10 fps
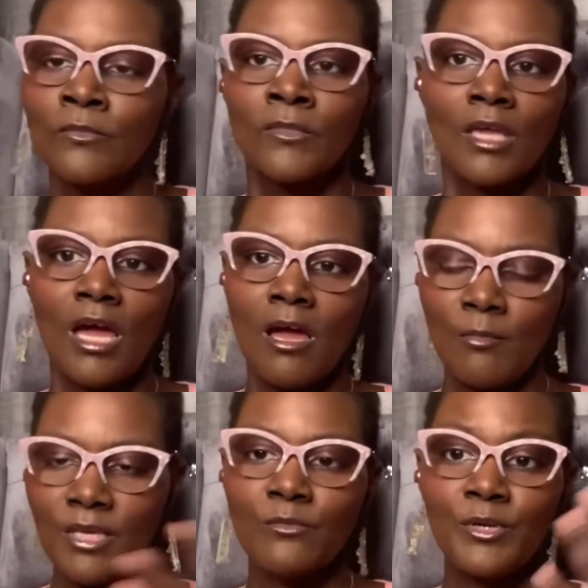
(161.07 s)
um,
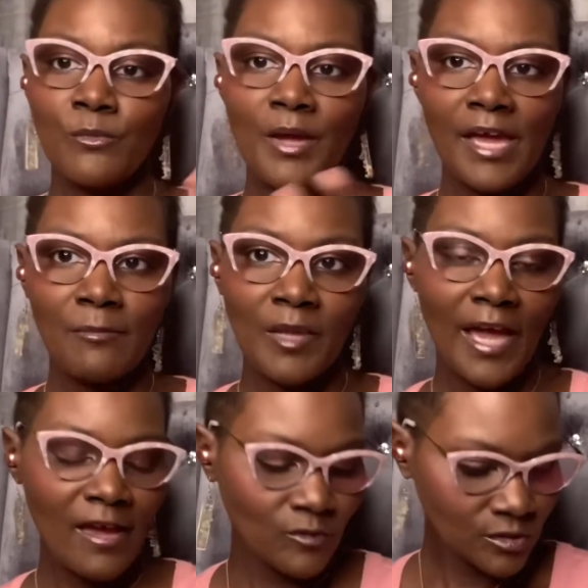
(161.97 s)
it went away. I'm not
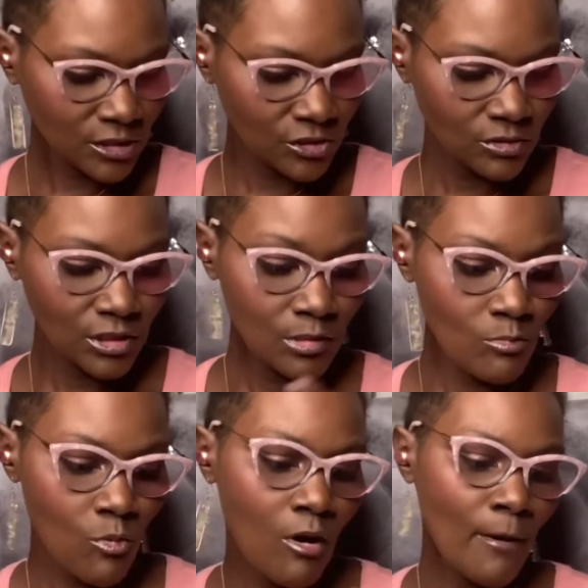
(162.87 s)
having those issues
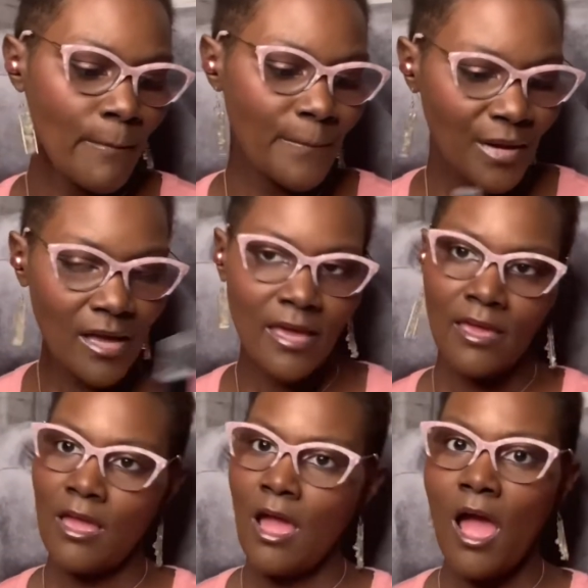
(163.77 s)
anymore. But
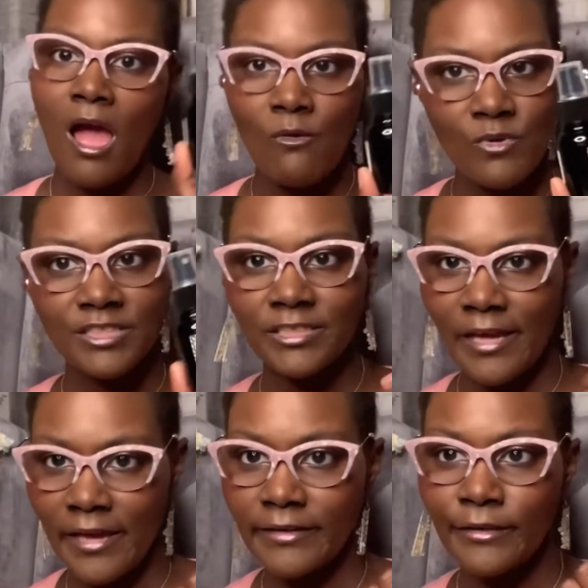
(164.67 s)
I wish I
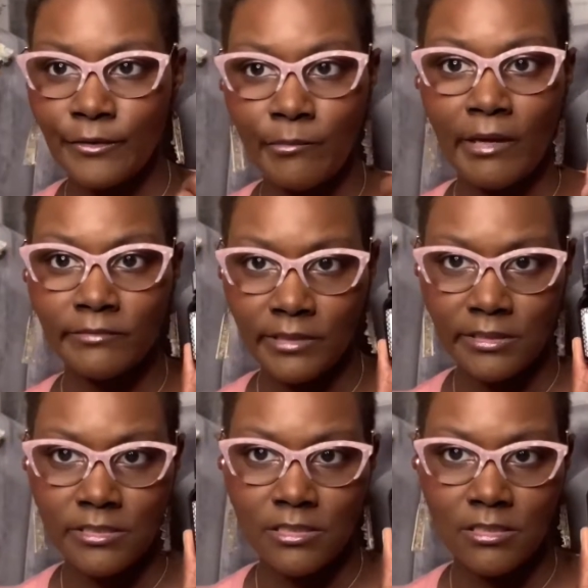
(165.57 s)
had known about
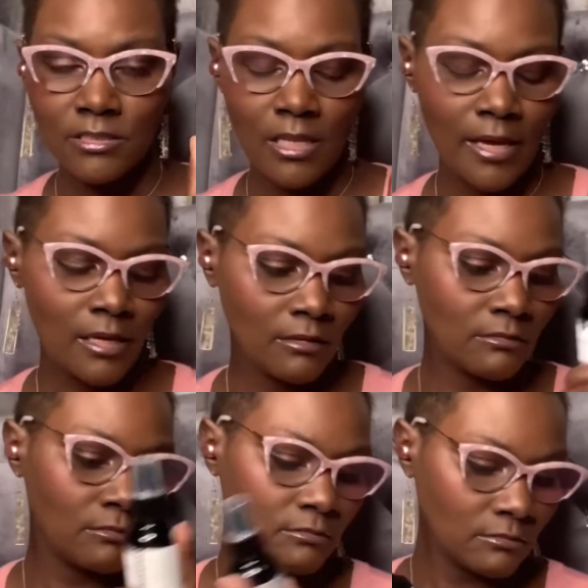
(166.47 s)
this. Like,
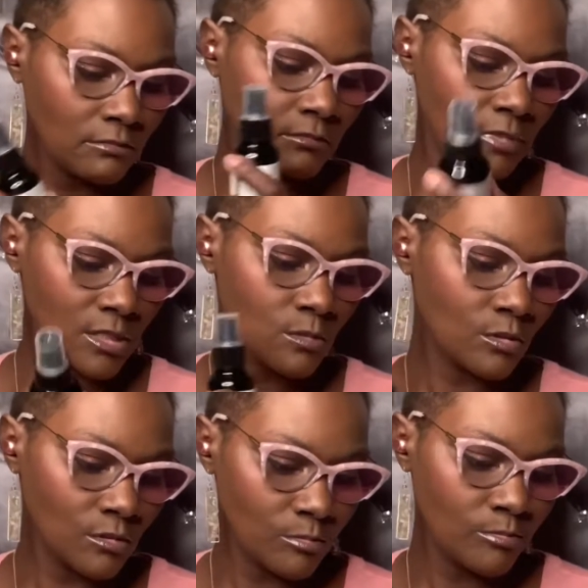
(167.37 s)
this would
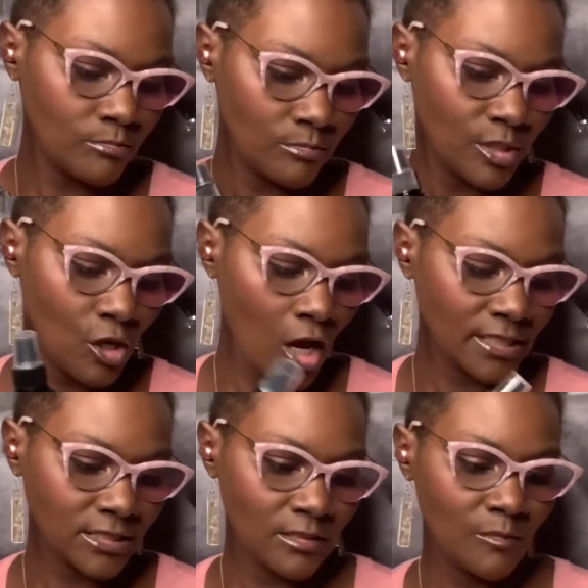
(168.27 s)
have been
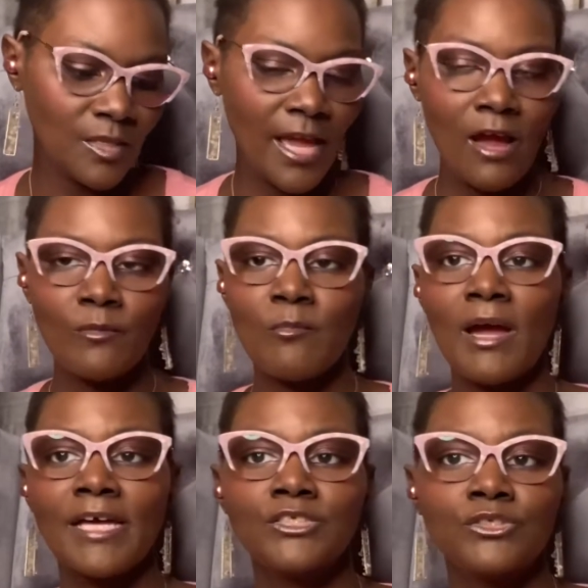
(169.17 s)
awesome. Now, I
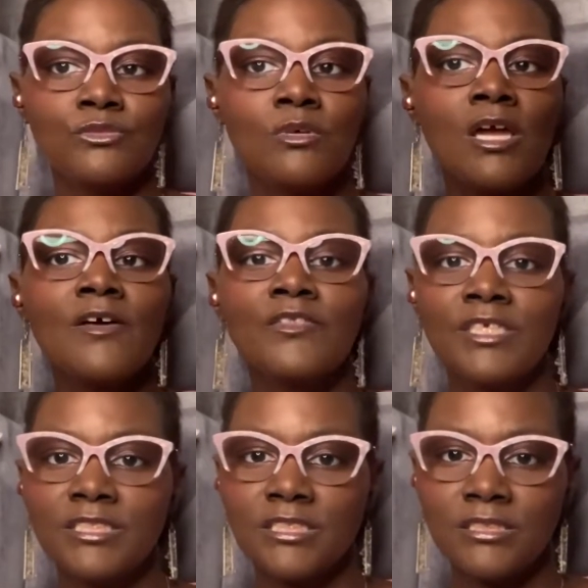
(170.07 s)
remind you,
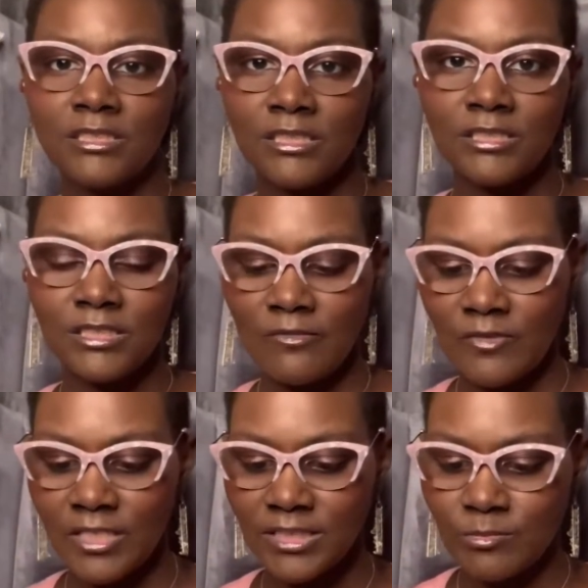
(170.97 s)
this is the stuff in
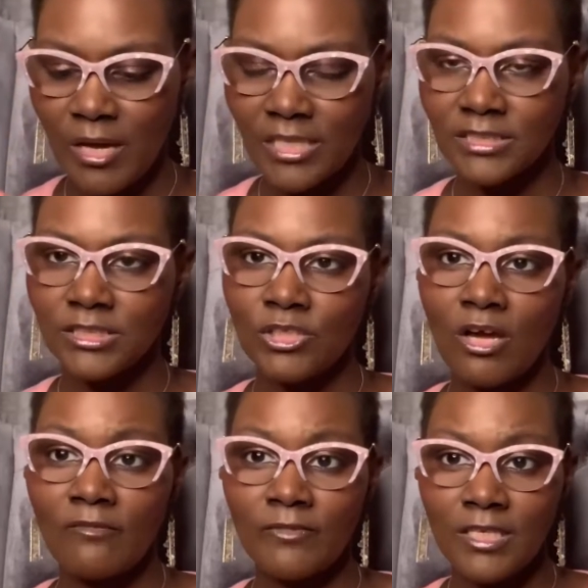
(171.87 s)
this box is
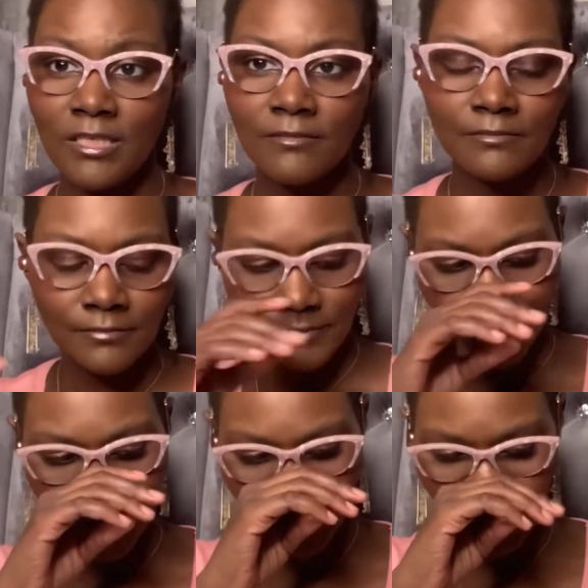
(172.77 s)
all vegan.
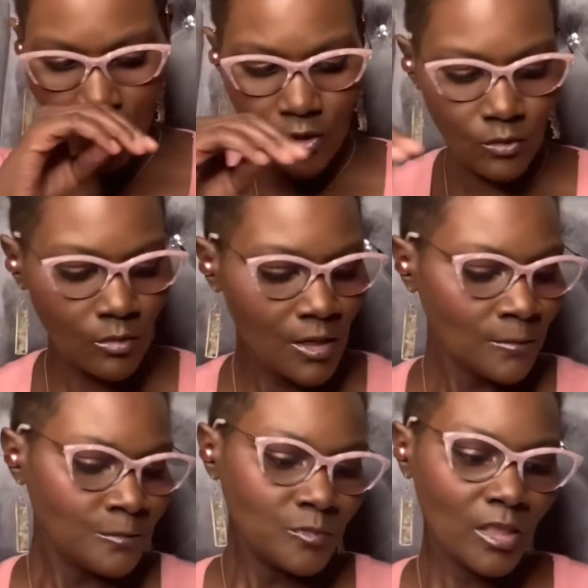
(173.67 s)
So
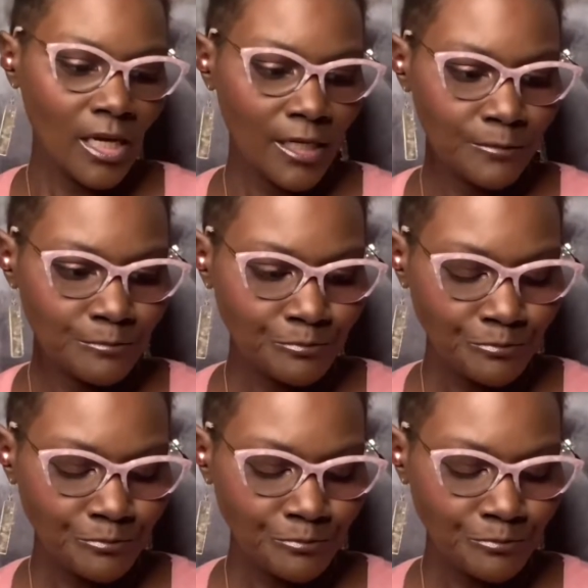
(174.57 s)
um,